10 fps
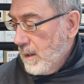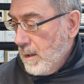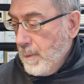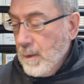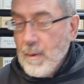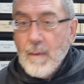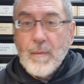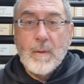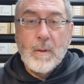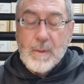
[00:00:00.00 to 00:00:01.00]
They've been around
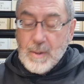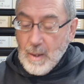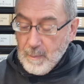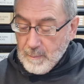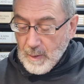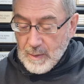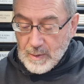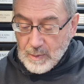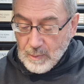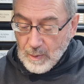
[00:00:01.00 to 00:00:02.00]
for a long time. I
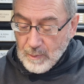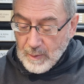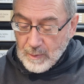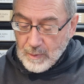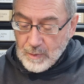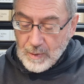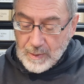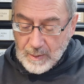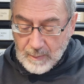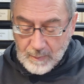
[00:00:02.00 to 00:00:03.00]
just thought I'd
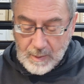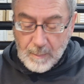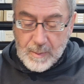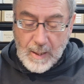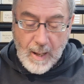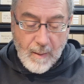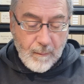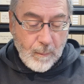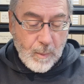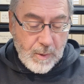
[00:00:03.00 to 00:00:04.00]
introduce it, something to
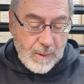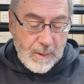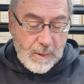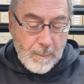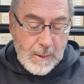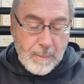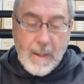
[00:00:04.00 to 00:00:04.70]
have, which is the best